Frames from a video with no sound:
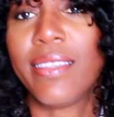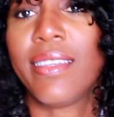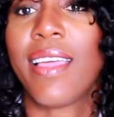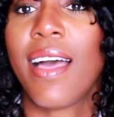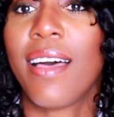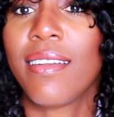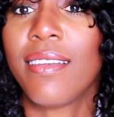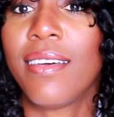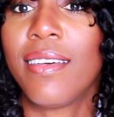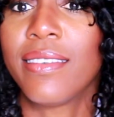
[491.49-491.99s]
of
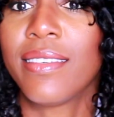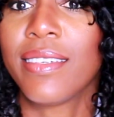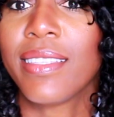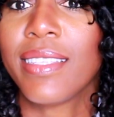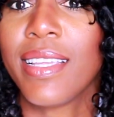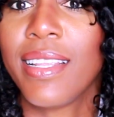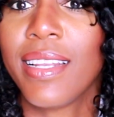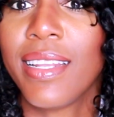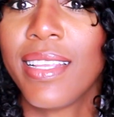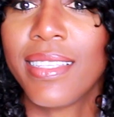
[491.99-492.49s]
y'all to
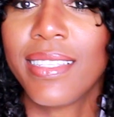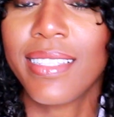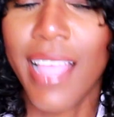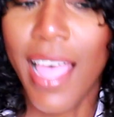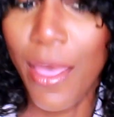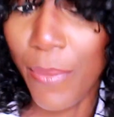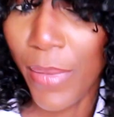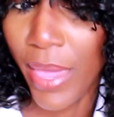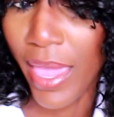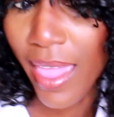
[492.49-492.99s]
understand the
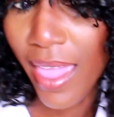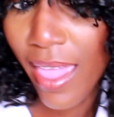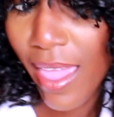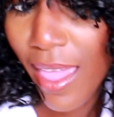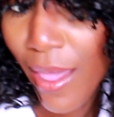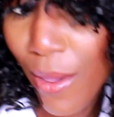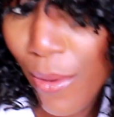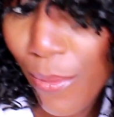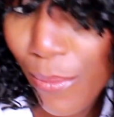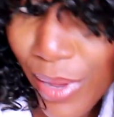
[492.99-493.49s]
assignment.
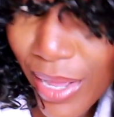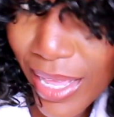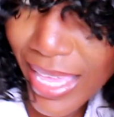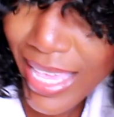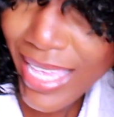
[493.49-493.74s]
But